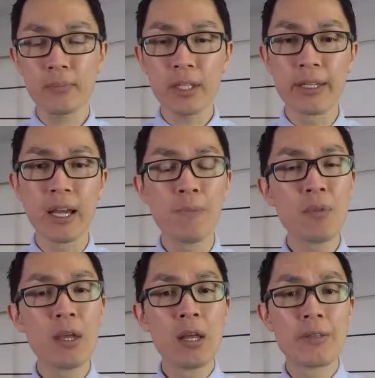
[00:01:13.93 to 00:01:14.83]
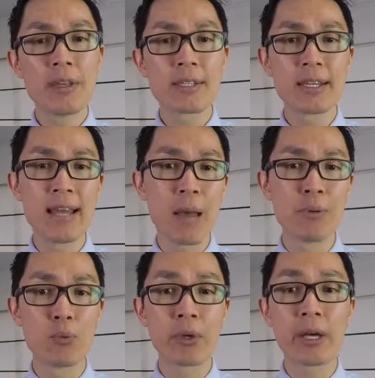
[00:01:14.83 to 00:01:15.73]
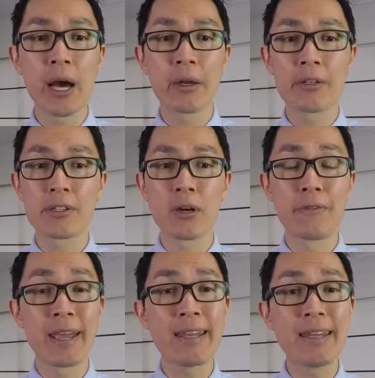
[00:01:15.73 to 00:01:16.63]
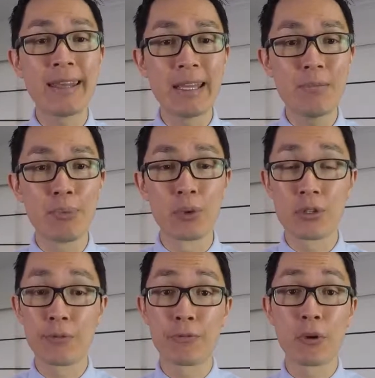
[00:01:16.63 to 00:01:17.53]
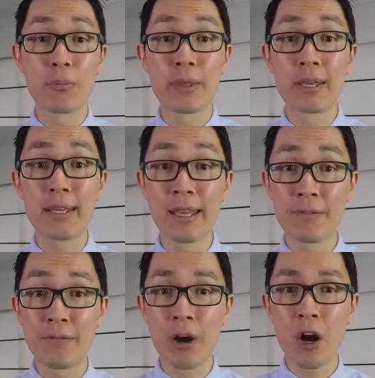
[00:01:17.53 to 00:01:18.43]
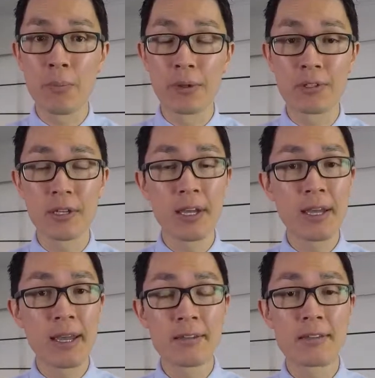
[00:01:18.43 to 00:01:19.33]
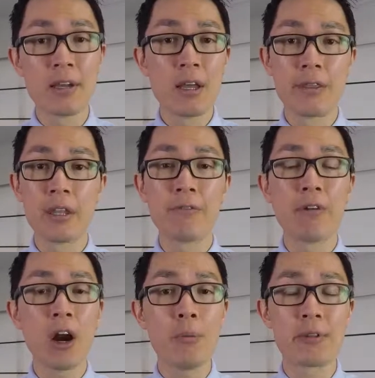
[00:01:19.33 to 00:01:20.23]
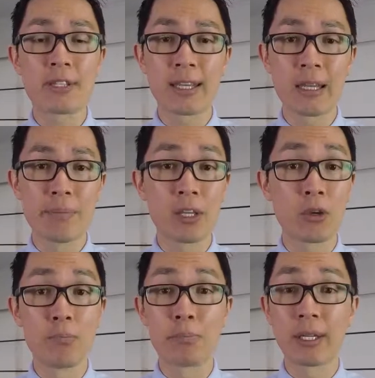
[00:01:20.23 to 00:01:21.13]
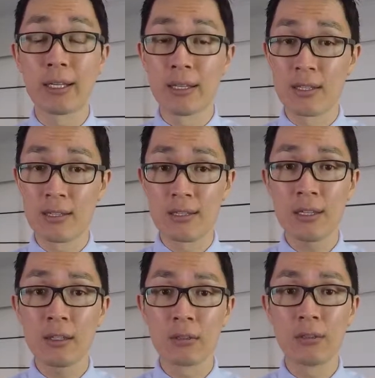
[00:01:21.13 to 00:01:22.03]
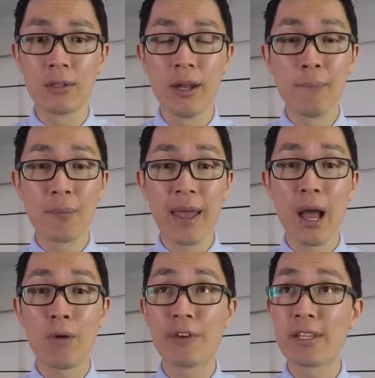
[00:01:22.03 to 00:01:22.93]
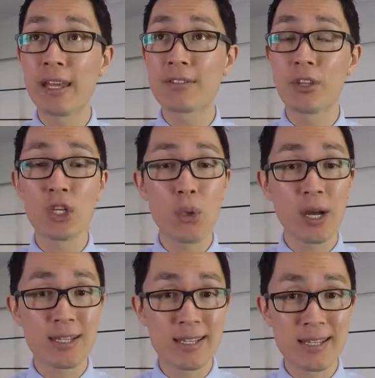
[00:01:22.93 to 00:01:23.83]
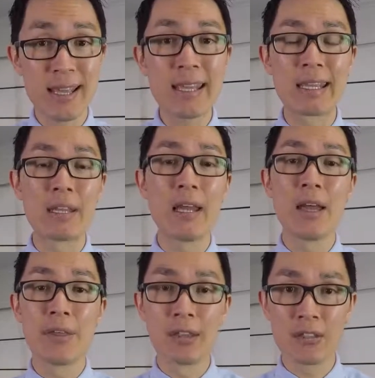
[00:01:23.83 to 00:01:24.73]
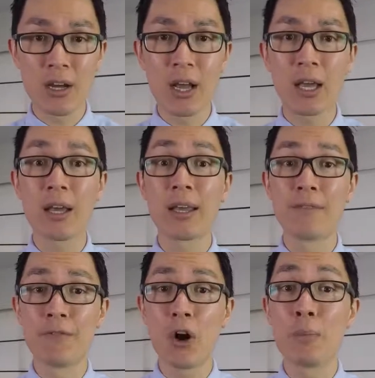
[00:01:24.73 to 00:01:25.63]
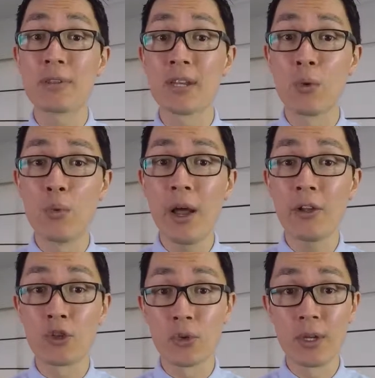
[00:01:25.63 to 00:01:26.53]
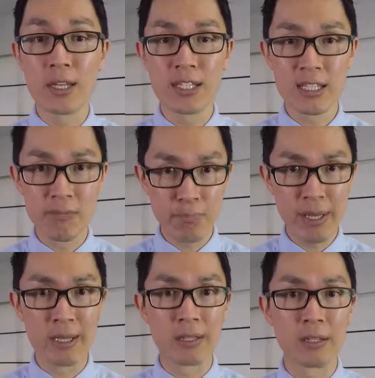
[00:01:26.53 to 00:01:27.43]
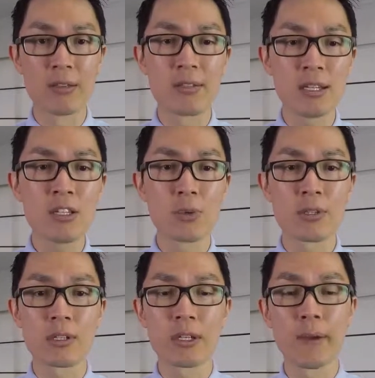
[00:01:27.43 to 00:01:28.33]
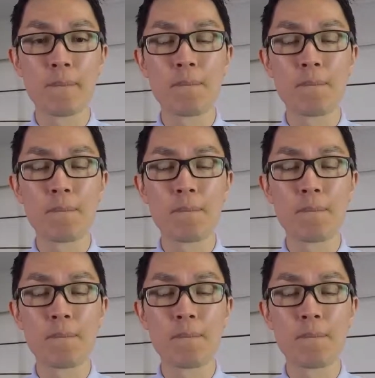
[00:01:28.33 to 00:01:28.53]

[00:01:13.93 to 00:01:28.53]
Now, this can happen regardless of any input from the environment. Hence, the environment can be completely still, however, yet you are seeing the entire environment around you spinning continuously.